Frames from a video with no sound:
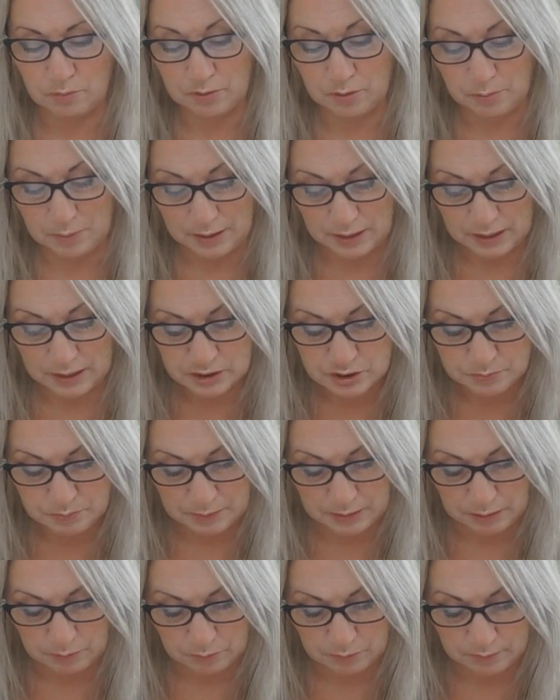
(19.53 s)
So my
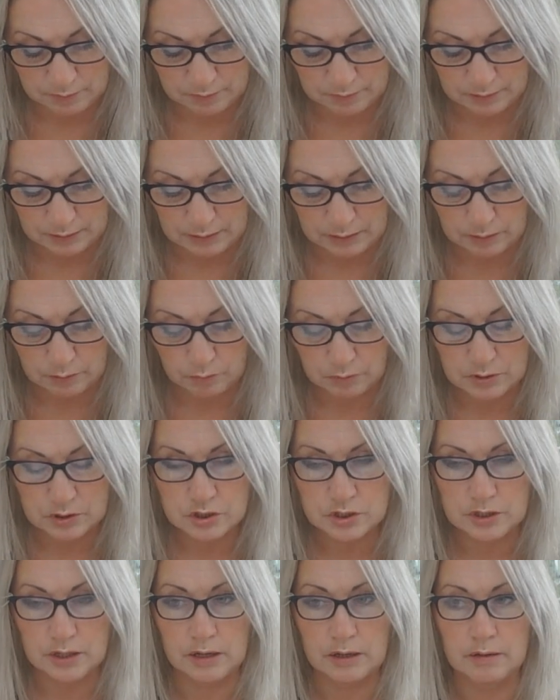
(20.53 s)
HbA1c,
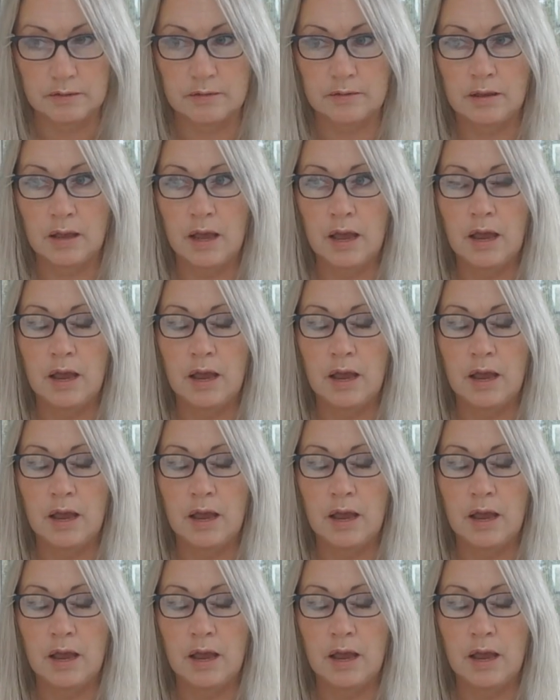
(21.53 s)
which is